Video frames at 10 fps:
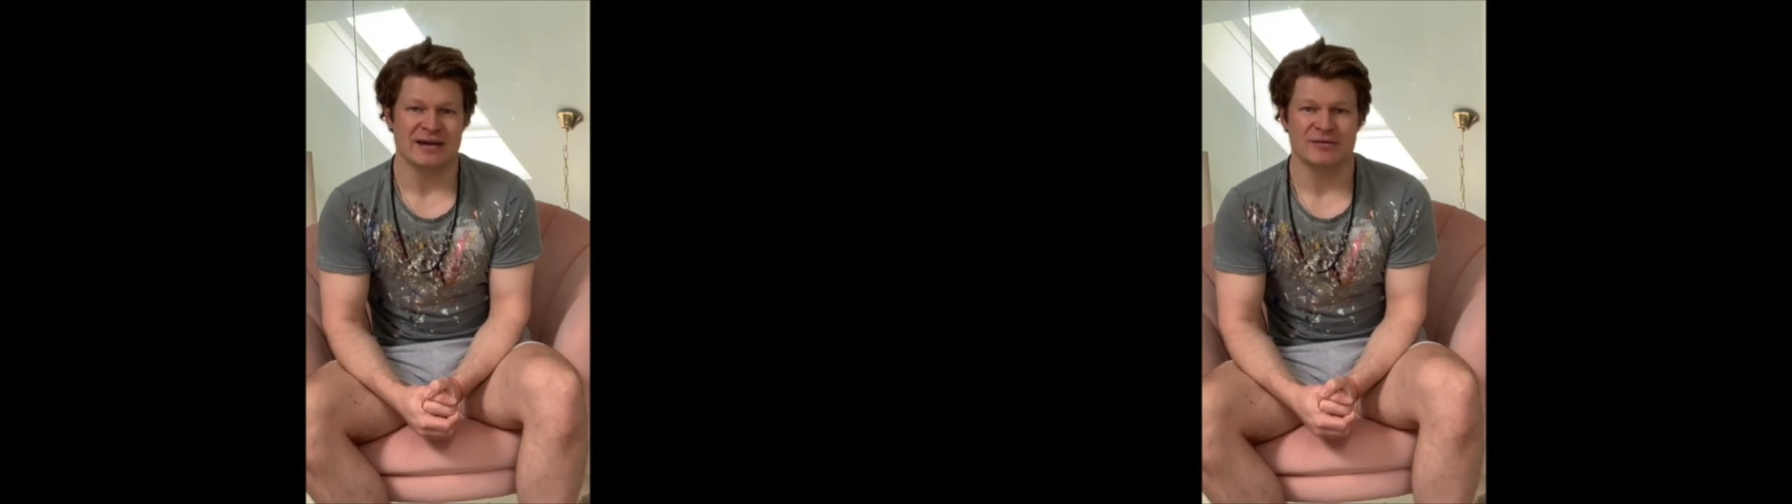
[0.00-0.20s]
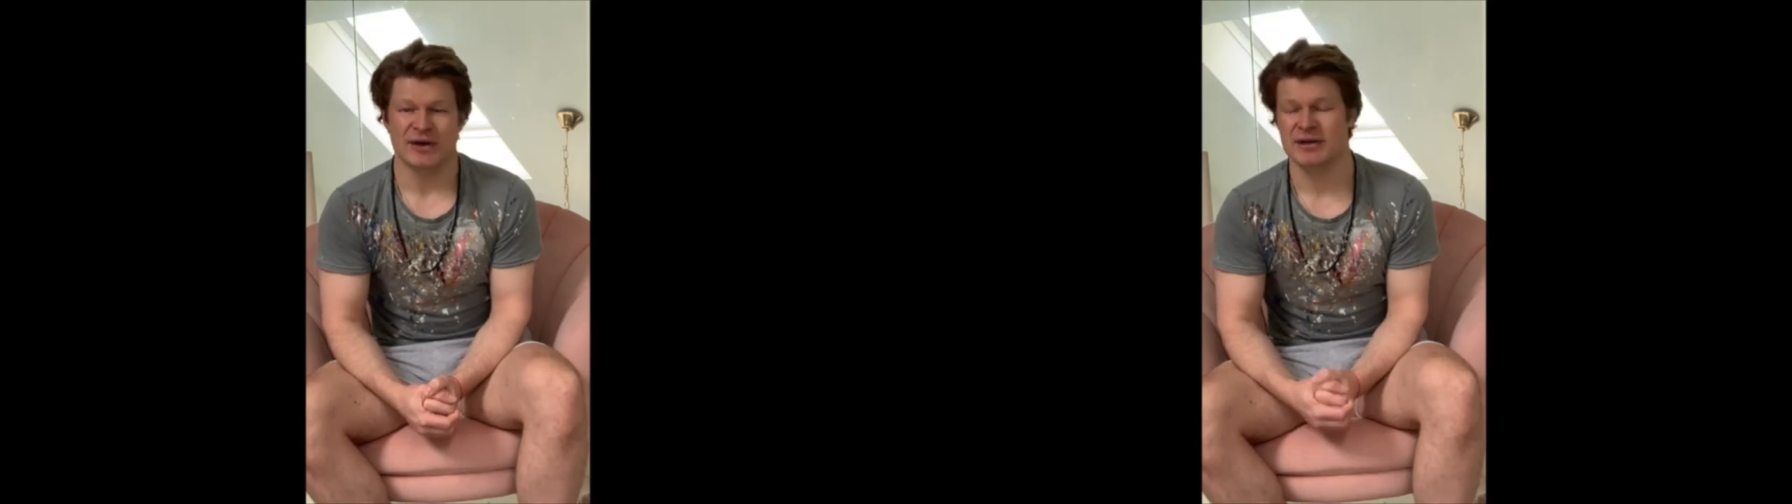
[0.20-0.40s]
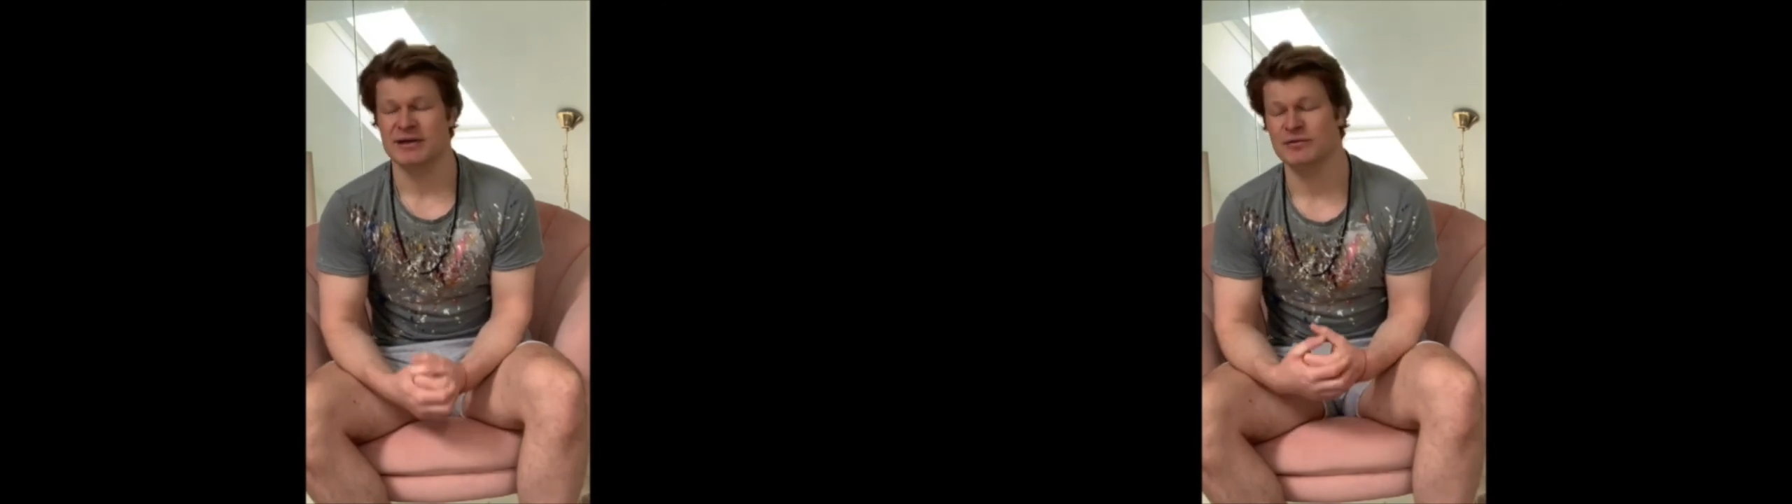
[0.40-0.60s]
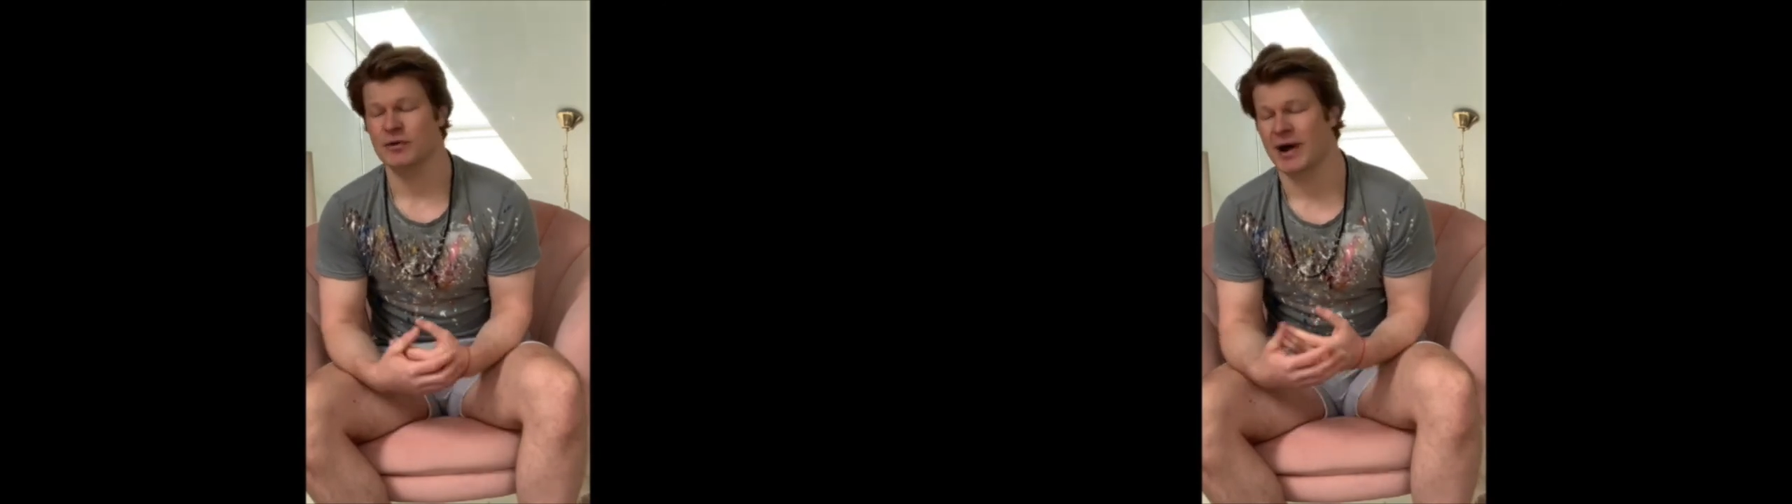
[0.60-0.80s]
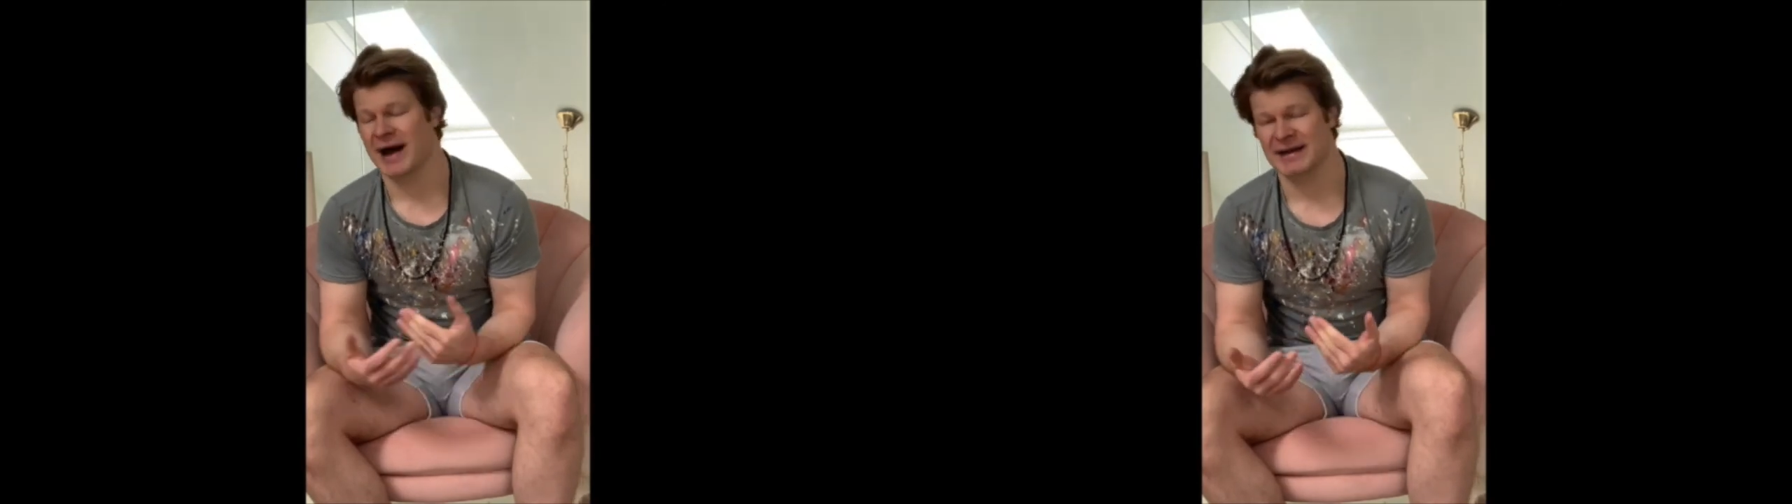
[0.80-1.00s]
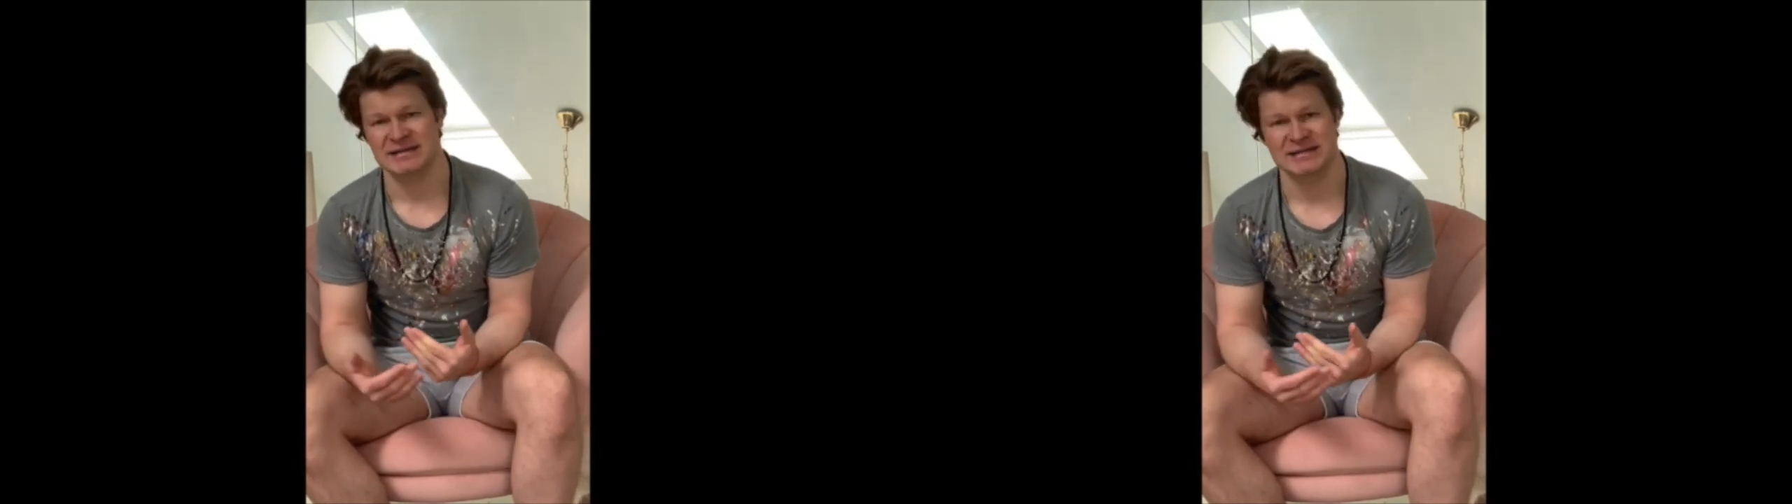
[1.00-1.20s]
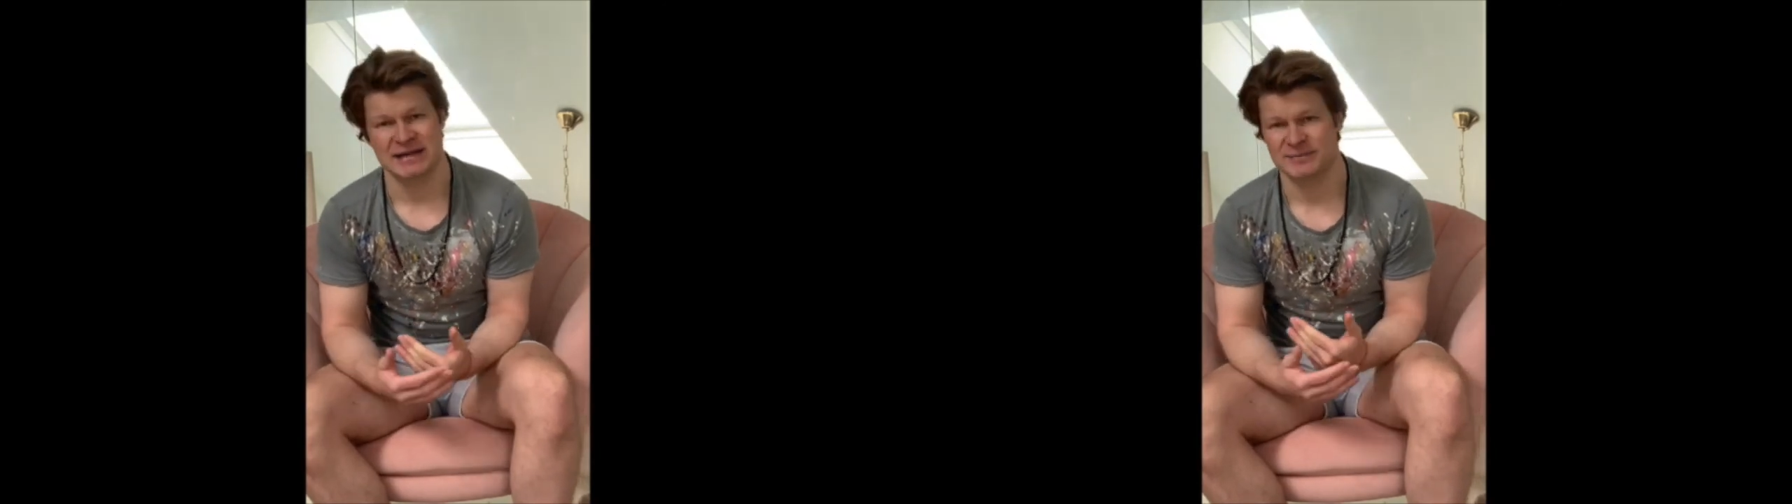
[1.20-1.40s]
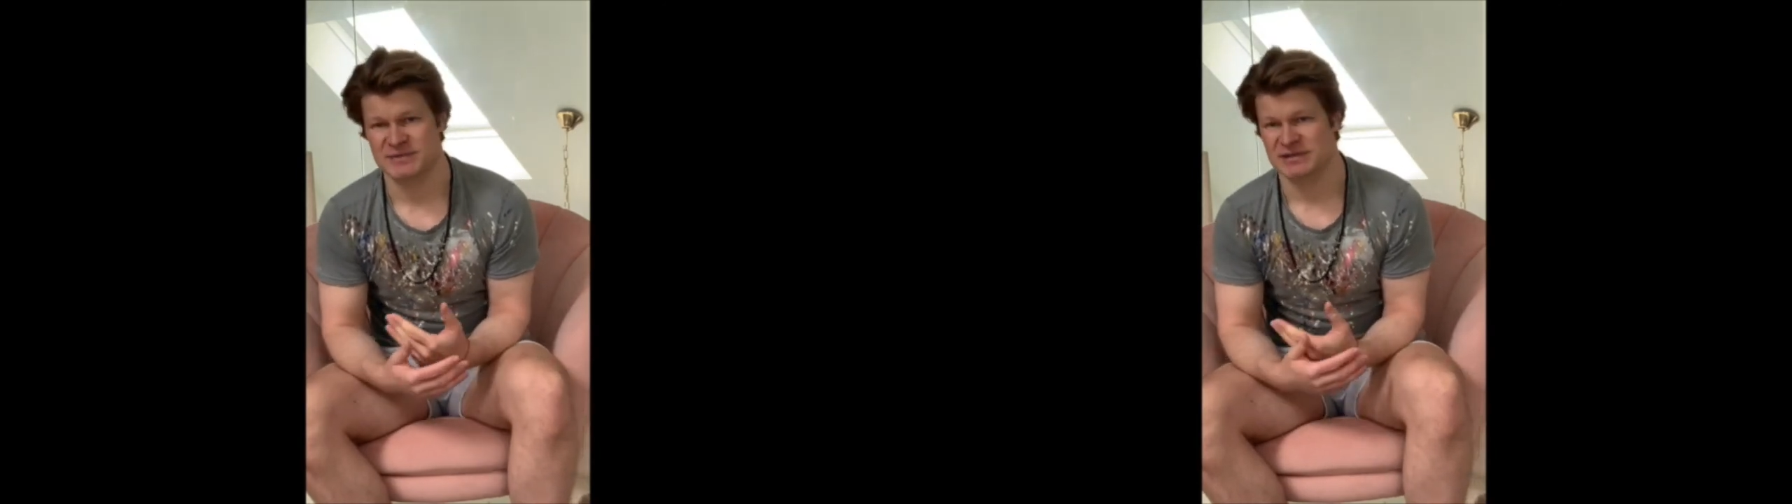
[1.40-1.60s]
if I could give you any
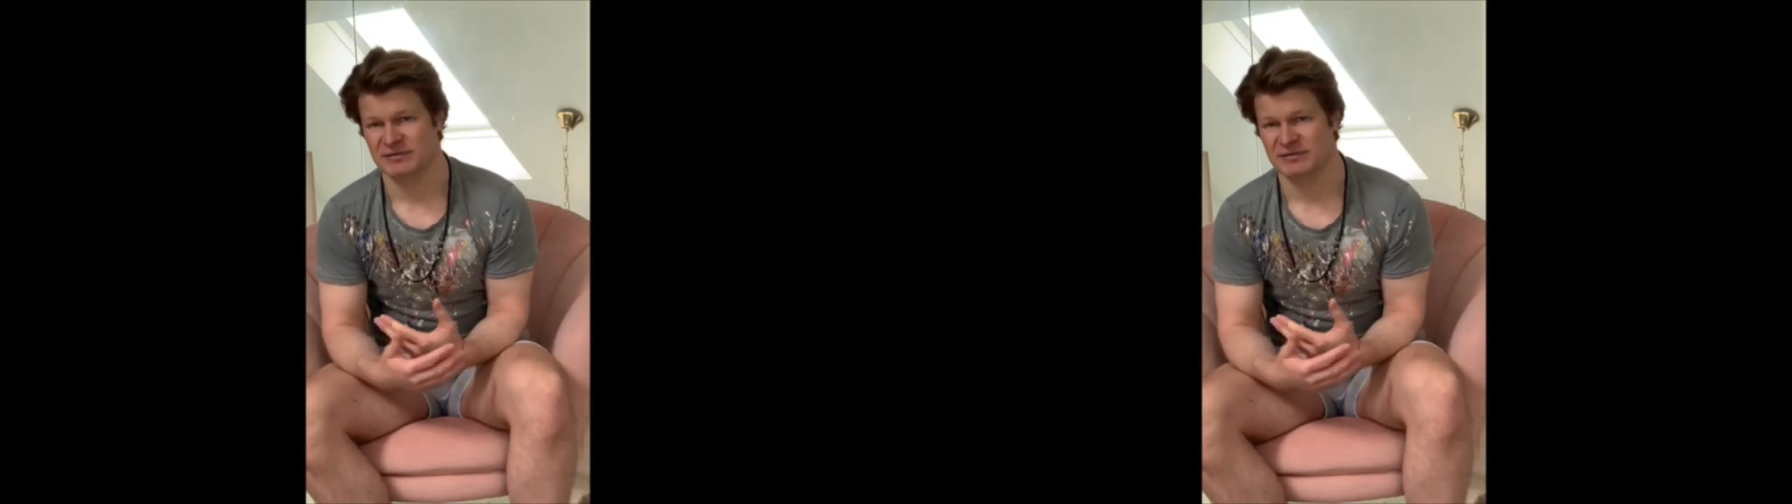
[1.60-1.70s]
tips,